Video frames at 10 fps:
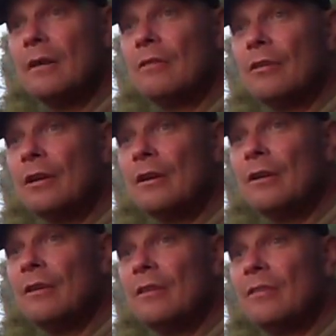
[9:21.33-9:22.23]
it's looking
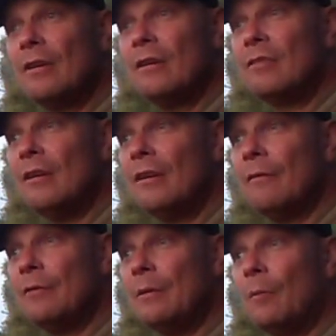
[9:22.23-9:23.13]
good. It's a
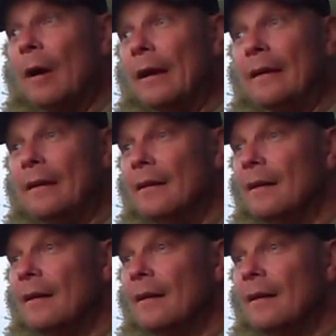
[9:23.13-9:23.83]
lovely way